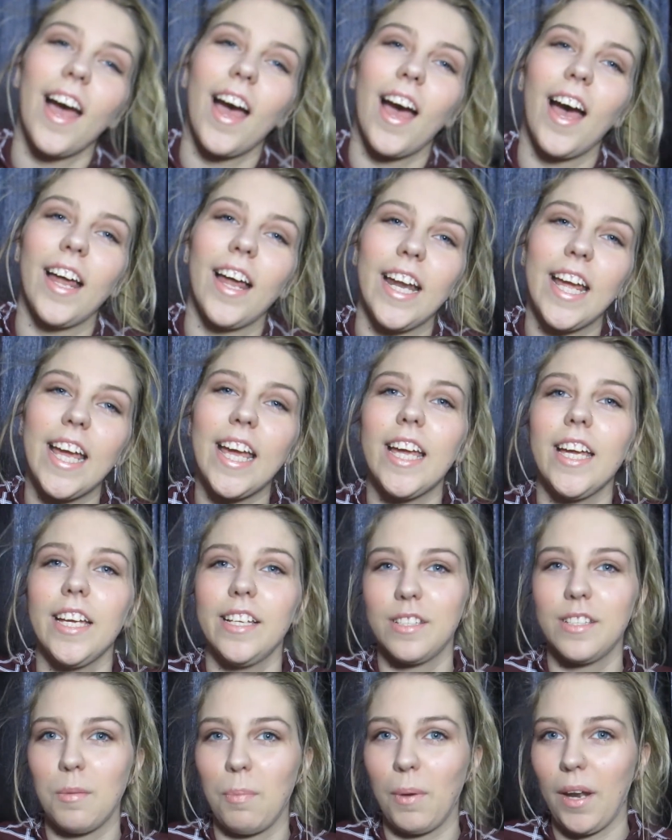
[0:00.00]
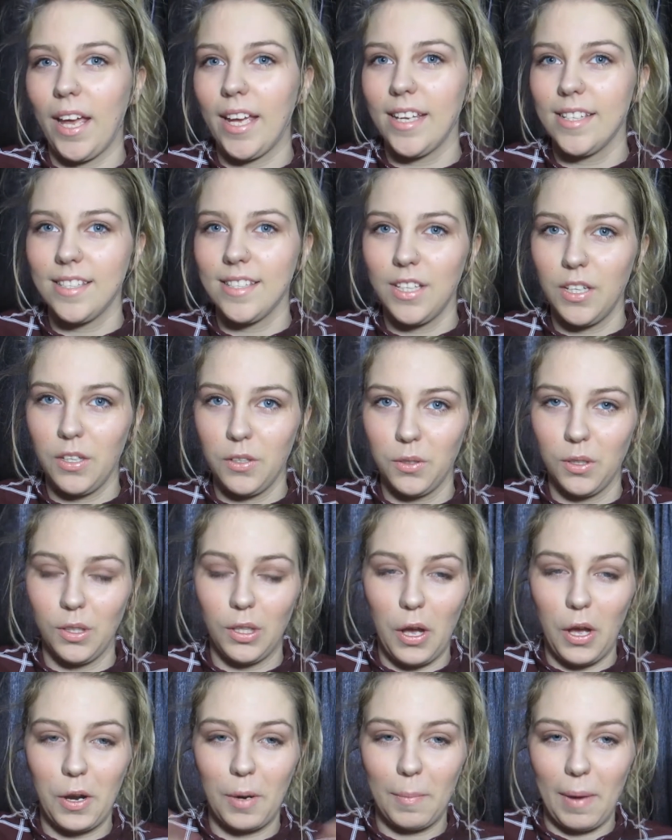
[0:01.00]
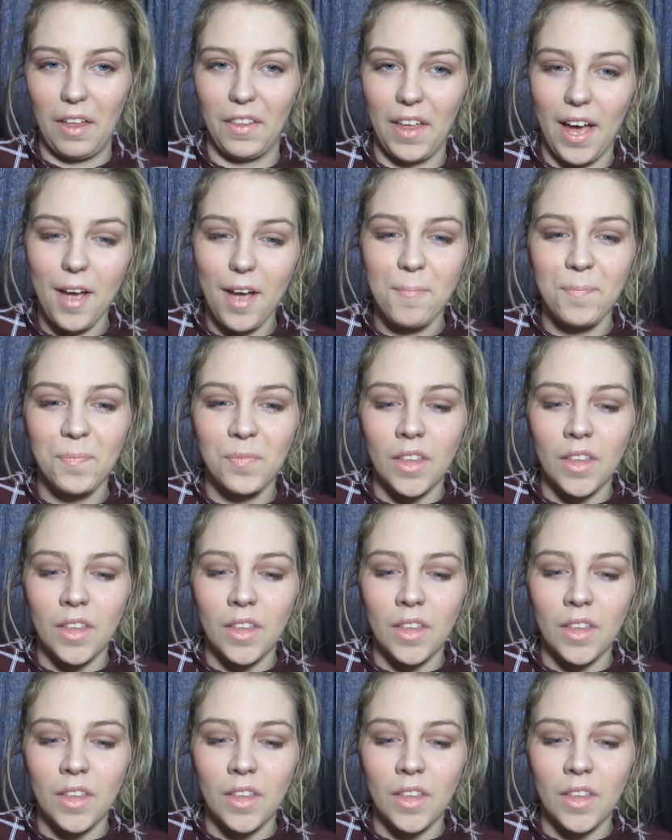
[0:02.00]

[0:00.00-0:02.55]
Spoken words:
and here is the place that you'll learn about that.